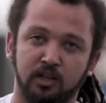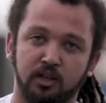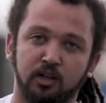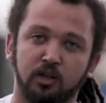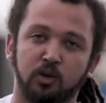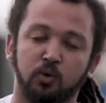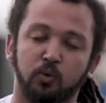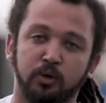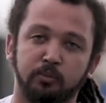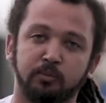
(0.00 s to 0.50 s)

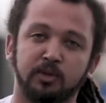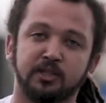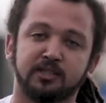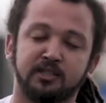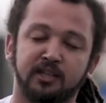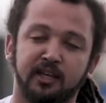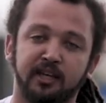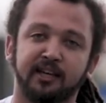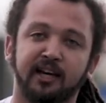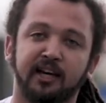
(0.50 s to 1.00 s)
We must
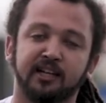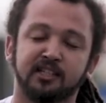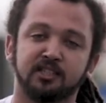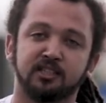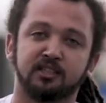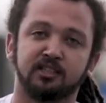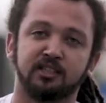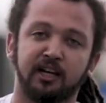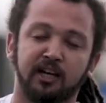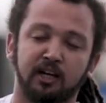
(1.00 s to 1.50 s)
take action
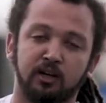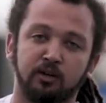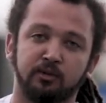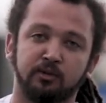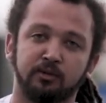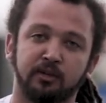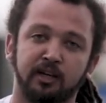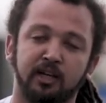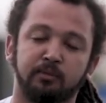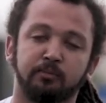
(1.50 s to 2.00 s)
now
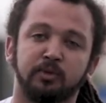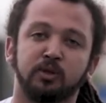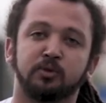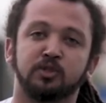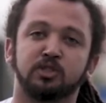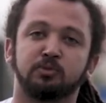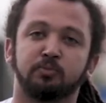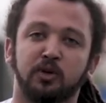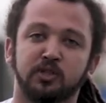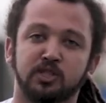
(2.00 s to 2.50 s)
and be
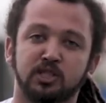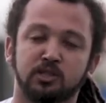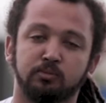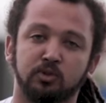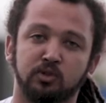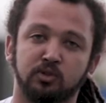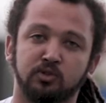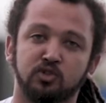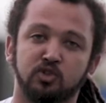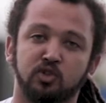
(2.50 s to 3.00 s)
responsible
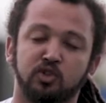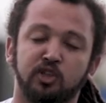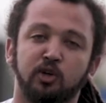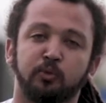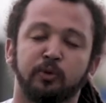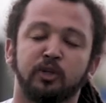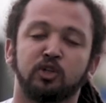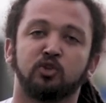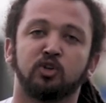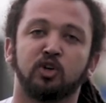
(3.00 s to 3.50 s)
so that we
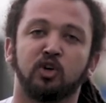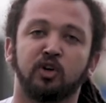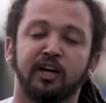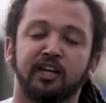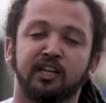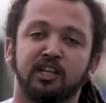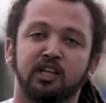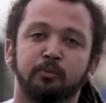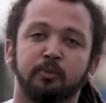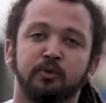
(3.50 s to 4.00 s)
do not end
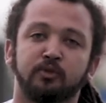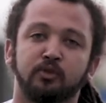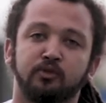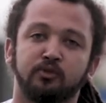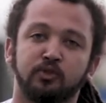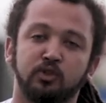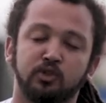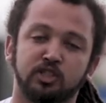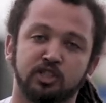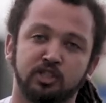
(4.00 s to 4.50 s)
up with a
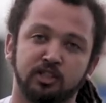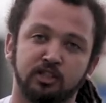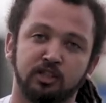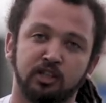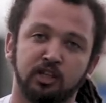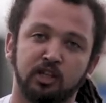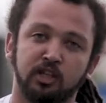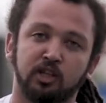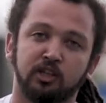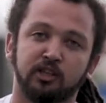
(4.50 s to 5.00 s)
future
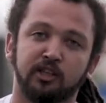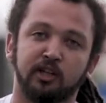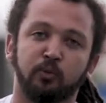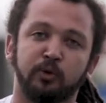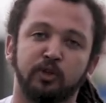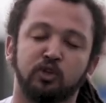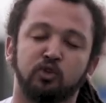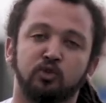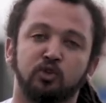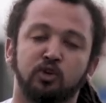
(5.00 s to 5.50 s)
that we
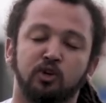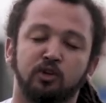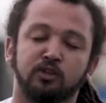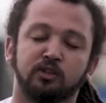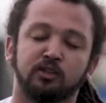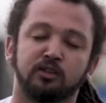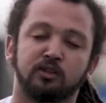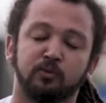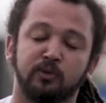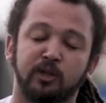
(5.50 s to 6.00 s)

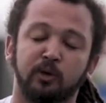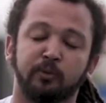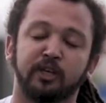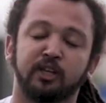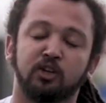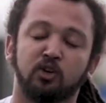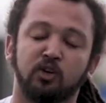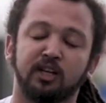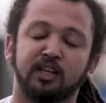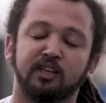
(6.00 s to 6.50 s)
cannot
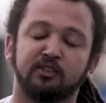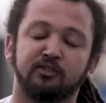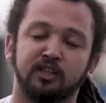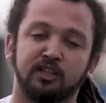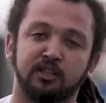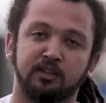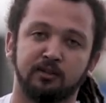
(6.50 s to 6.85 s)
live in.